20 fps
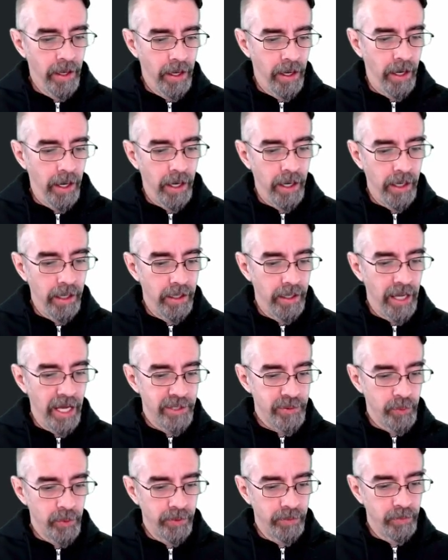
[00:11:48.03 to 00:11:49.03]

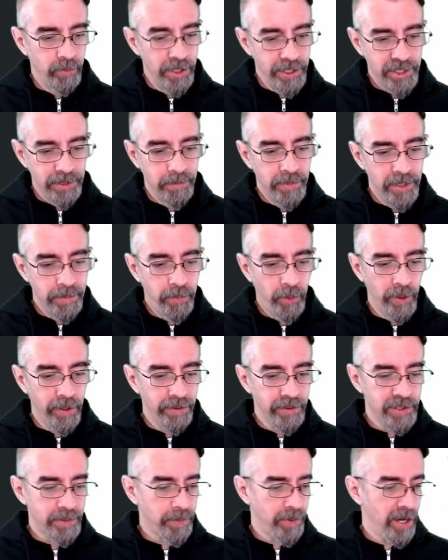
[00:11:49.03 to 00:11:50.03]
As we reach the midpoint of
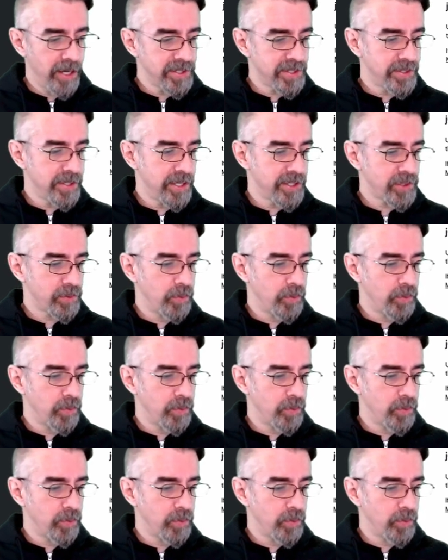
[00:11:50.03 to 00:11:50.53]
this process,